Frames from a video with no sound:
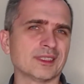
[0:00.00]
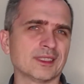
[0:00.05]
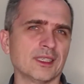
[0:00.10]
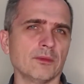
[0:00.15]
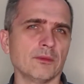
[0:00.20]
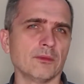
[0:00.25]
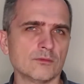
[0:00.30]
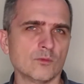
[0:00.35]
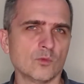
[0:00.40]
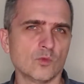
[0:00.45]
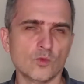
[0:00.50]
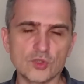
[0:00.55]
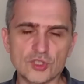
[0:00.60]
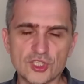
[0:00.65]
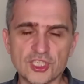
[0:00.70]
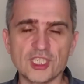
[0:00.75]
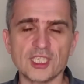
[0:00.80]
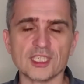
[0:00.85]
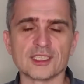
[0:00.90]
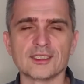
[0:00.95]
But in the
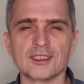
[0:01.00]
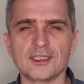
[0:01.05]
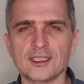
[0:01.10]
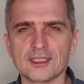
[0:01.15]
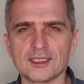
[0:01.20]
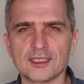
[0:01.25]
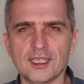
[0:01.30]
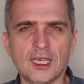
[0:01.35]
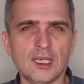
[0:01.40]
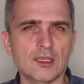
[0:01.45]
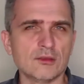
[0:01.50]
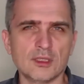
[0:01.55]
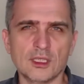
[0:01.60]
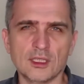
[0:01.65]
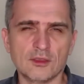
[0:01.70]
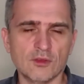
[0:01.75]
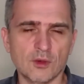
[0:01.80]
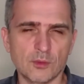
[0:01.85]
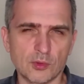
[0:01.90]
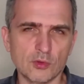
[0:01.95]
evening,
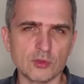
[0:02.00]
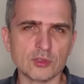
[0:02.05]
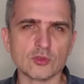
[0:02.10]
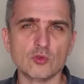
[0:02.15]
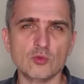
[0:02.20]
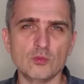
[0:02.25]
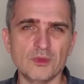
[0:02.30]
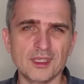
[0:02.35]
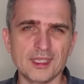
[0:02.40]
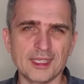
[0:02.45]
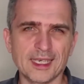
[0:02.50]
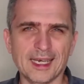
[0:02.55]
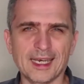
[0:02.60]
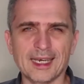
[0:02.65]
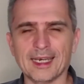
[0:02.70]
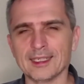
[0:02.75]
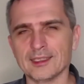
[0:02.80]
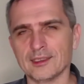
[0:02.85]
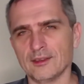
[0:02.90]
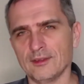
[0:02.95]
I,
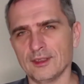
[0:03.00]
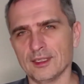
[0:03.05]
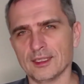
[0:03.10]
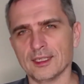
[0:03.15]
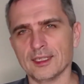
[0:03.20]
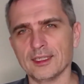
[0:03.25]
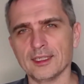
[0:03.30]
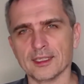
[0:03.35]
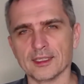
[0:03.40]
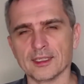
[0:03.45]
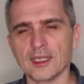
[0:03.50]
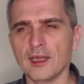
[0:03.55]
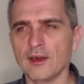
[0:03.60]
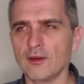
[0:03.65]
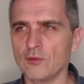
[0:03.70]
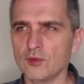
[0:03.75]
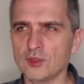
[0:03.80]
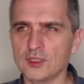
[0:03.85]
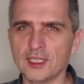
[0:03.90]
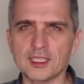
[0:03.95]
nevertheless, will try
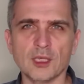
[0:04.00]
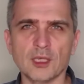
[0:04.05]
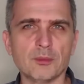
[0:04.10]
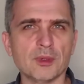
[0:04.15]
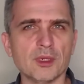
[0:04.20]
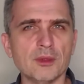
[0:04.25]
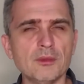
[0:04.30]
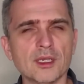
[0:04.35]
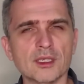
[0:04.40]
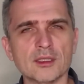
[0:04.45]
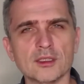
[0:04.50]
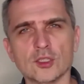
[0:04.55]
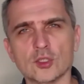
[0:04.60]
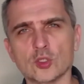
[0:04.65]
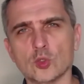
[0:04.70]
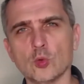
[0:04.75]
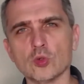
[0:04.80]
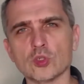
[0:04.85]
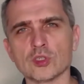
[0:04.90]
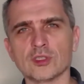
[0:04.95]
to sum up the
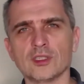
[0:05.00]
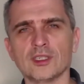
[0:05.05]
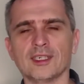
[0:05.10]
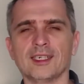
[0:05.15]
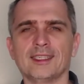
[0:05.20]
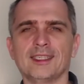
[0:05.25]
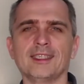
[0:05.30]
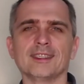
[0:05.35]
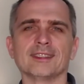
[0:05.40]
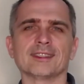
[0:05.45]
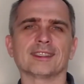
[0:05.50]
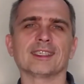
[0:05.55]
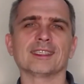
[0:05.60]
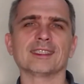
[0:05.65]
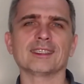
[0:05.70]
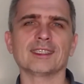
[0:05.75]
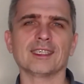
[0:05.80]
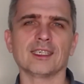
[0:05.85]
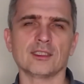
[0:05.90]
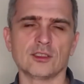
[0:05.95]
results of the day in
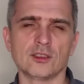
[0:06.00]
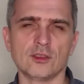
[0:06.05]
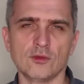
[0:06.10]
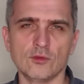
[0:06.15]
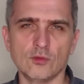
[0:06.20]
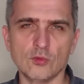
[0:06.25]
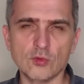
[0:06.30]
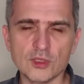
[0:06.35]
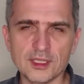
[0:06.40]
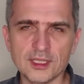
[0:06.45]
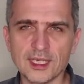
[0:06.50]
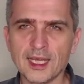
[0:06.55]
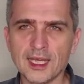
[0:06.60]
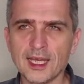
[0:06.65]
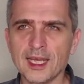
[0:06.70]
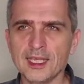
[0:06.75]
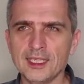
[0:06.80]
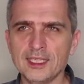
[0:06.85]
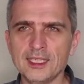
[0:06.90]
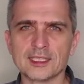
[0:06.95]
the evening.
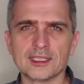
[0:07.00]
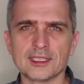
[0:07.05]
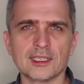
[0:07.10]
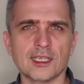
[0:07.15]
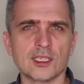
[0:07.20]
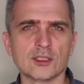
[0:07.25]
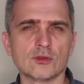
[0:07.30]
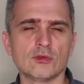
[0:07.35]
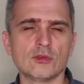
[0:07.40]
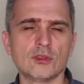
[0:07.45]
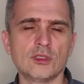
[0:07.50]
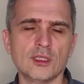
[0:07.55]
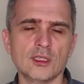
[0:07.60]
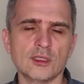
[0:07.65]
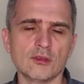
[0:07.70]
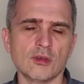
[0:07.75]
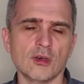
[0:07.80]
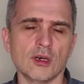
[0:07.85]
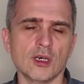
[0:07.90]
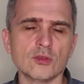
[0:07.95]
I don't
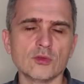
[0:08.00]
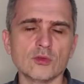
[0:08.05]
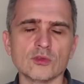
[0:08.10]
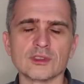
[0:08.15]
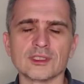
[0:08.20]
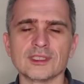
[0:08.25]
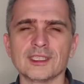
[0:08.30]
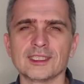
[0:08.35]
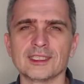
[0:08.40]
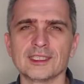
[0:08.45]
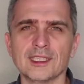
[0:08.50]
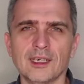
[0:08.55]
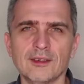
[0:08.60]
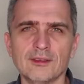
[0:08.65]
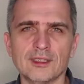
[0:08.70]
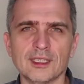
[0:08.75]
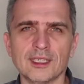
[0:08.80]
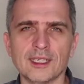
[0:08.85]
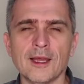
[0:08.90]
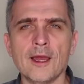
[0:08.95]
know what the news will
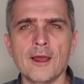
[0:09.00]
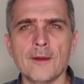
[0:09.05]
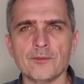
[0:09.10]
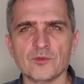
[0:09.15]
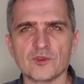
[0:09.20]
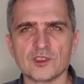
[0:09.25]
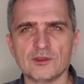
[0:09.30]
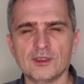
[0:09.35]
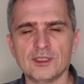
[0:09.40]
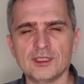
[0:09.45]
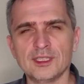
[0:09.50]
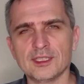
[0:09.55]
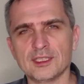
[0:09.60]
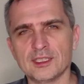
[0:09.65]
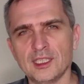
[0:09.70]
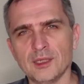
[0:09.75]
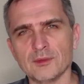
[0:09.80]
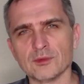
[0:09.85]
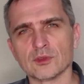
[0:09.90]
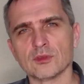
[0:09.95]
be.
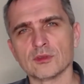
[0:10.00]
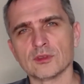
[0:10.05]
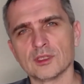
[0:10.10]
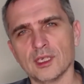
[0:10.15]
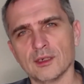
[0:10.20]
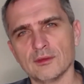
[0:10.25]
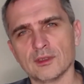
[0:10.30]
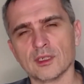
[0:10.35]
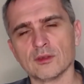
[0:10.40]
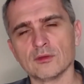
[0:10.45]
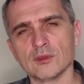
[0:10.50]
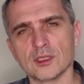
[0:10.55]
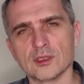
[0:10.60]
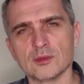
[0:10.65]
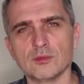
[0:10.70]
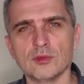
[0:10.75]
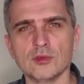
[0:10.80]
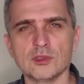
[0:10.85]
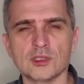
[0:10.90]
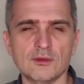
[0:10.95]
In general,
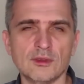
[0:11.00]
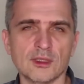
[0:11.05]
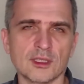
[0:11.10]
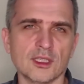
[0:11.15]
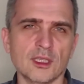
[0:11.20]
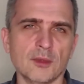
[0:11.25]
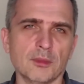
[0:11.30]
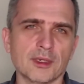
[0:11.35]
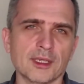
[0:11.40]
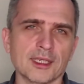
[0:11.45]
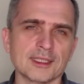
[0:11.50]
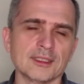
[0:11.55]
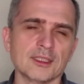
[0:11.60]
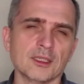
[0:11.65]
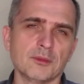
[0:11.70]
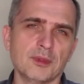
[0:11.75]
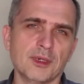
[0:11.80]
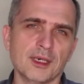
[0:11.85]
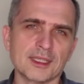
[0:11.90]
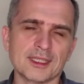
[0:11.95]
I think that
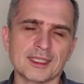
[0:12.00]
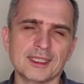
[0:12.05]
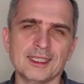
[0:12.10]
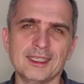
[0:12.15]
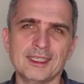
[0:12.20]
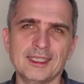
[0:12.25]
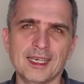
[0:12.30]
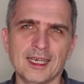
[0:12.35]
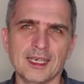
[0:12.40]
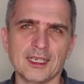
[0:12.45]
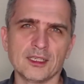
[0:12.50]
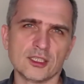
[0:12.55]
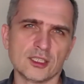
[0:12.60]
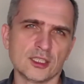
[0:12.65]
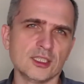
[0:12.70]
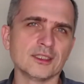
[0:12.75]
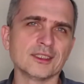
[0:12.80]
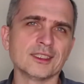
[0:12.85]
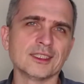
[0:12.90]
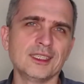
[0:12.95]
one issue for
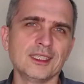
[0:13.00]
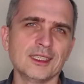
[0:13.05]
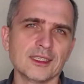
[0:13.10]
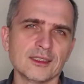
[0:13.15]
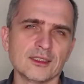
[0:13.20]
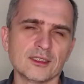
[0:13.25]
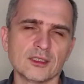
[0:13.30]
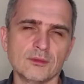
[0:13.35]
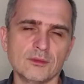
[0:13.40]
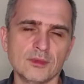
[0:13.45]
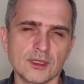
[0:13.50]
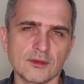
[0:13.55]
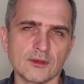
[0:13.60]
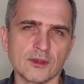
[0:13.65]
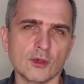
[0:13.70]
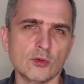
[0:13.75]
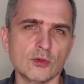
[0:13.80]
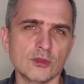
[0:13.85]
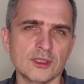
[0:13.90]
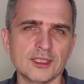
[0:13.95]
tomorrow will
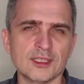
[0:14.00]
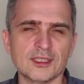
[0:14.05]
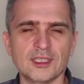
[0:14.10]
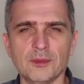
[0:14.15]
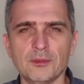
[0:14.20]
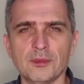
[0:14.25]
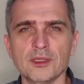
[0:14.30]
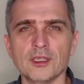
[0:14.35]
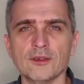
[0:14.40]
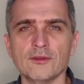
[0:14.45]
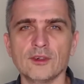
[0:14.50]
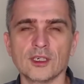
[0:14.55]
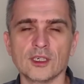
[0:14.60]
be enough.